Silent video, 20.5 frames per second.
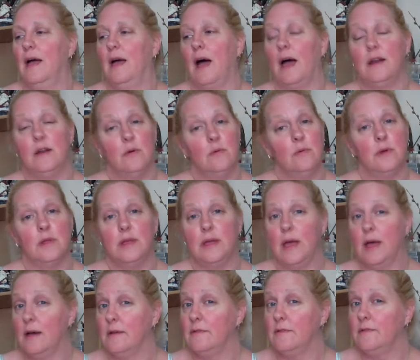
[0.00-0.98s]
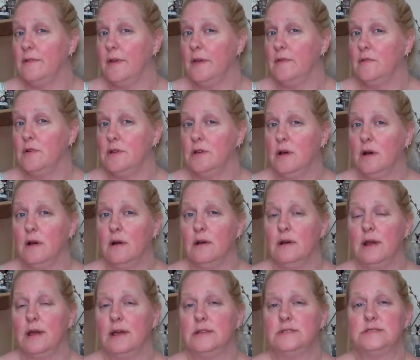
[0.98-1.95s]
I don't really have a favorite yarn.
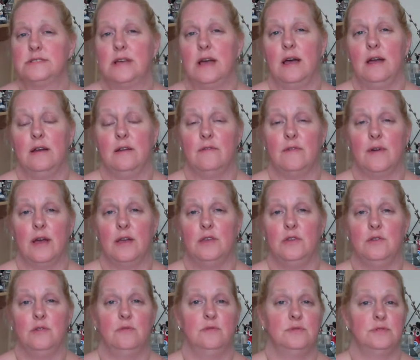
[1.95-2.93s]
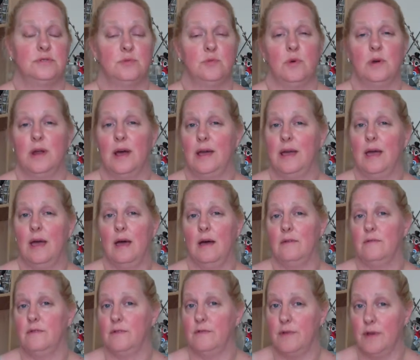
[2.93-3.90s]
It's kind of, I use what I
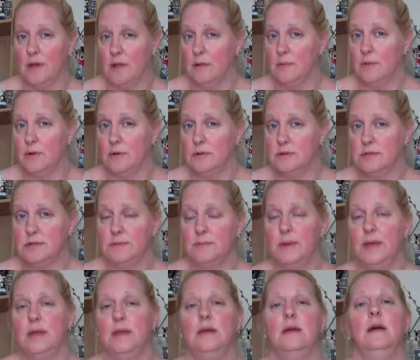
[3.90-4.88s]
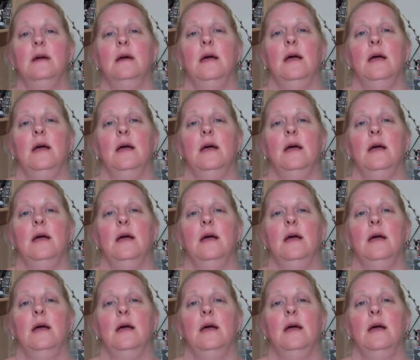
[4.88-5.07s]
have available to me.